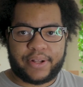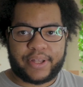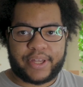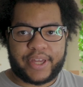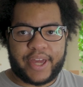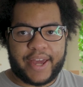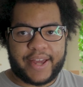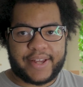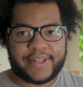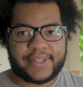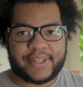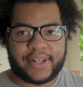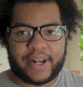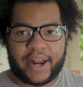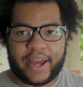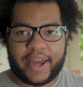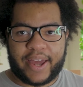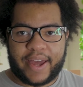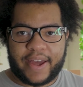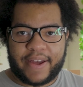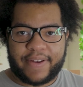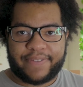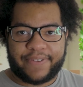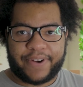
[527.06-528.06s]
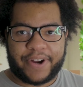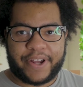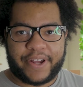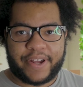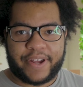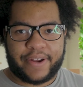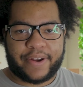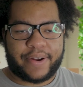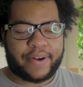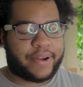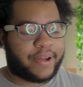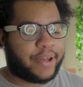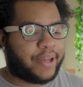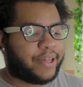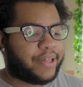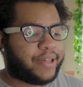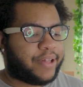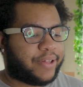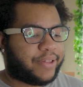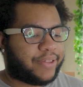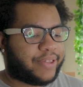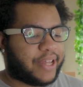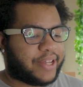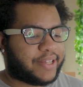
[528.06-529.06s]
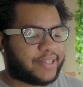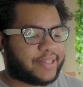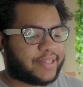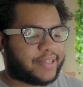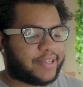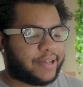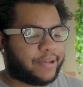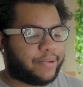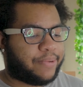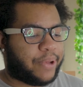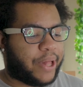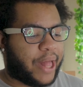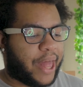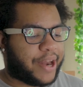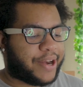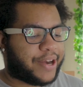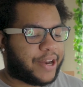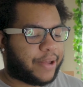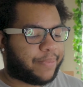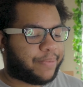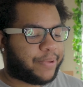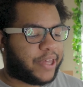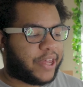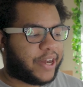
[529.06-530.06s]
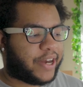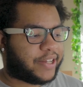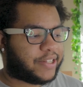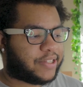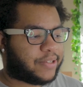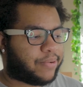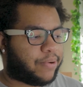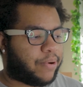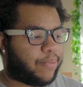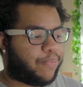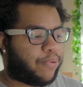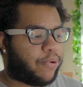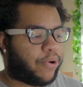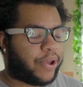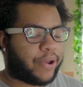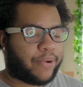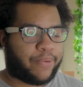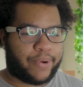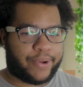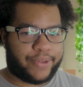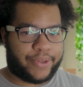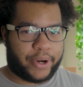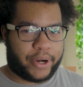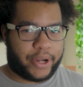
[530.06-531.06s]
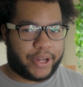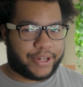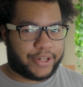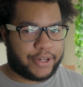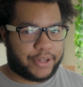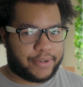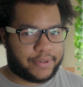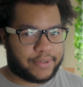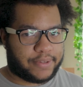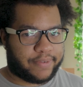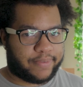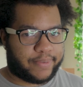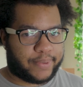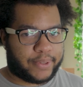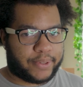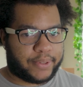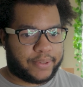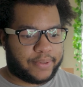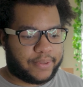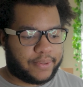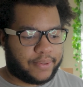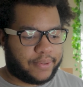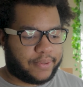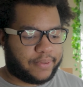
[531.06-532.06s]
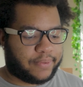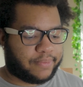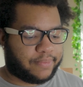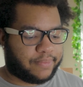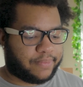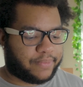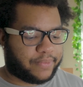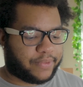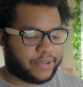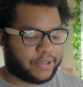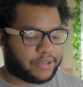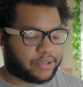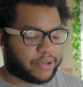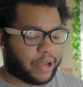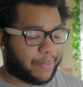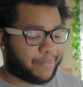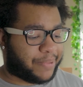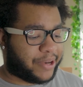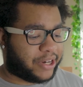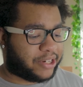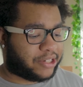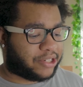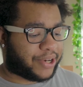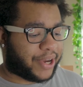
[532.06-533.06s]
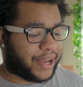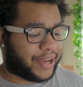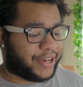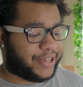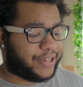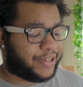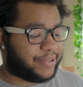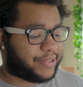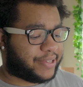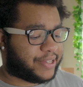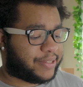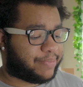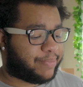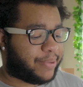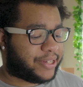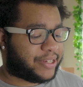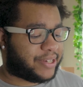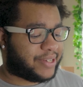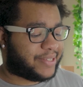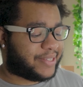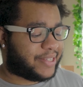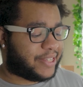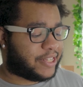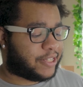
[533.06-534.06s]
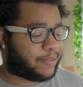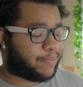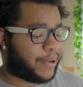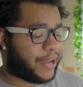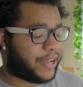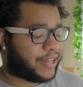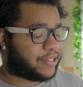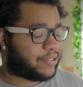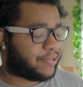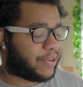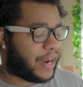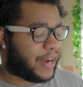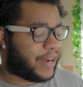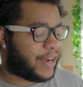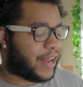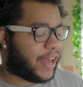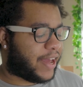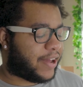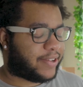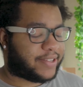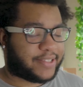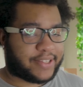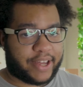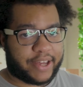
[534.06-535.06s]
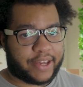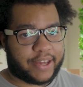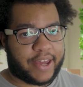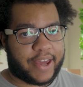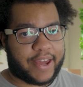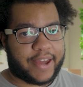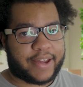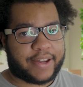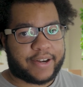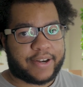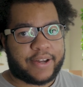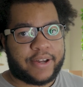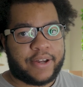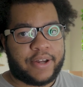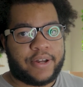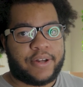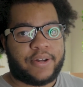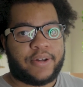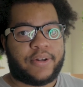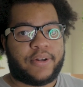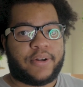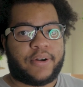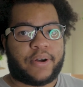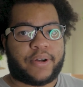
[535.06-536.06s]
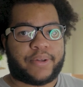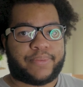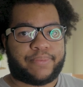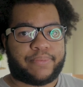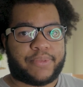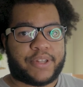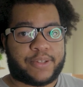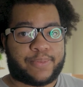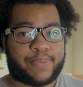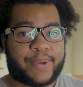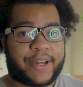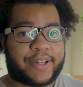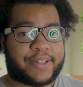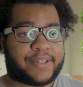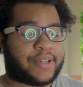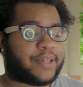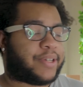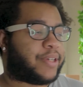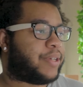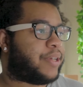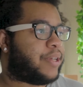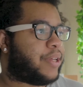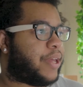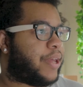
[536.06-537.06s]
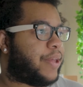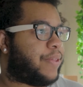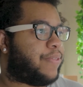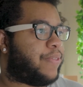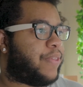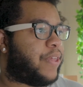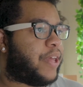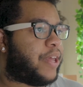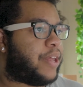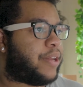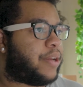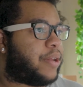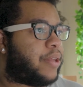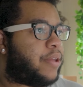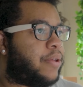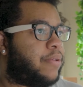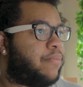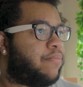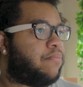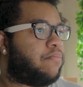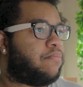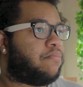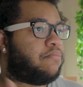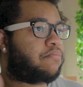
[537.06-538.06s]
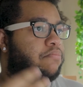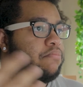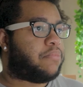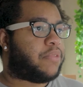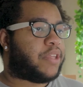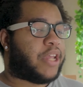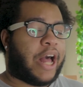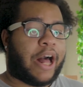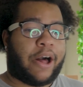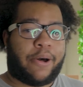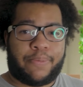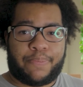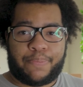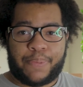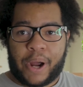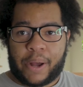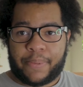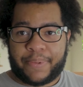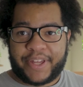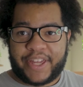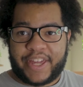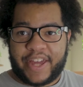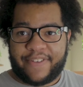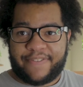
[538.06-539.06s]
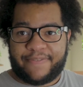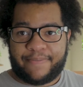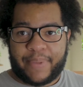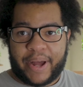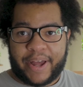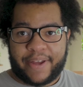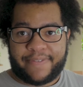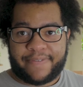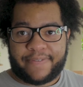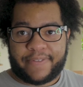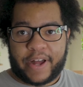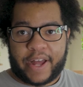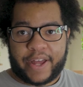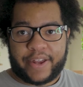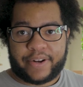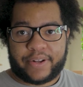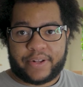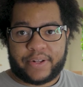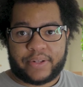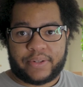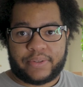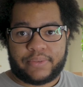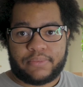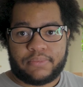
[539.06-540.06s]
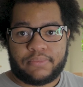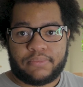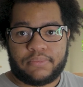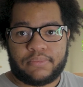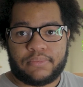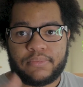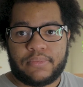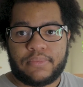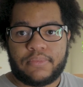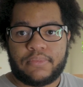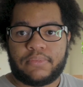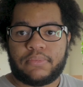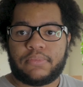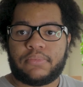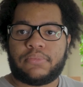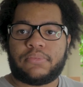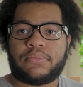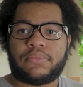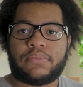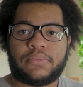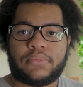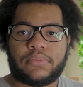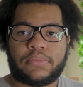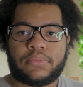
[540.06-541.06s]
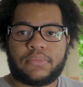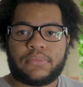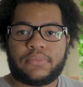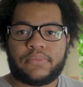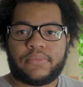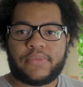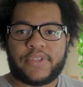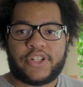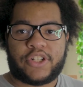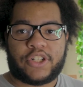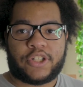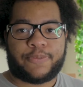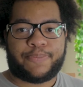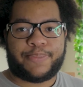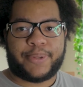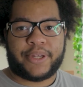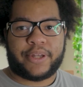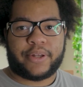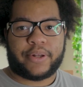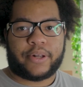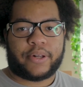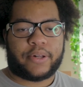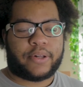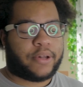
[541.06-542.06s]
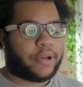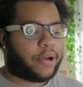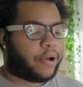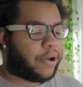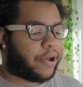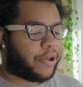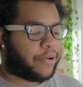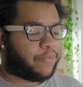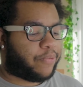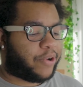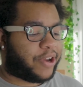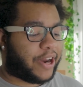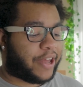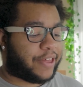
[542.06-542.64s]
case that I have right here, they still will end up getting to a point where they're unusable. So I'm gonna try to use as much of these paints right now as I can on this painting, and then I'll probably give my final spiel on what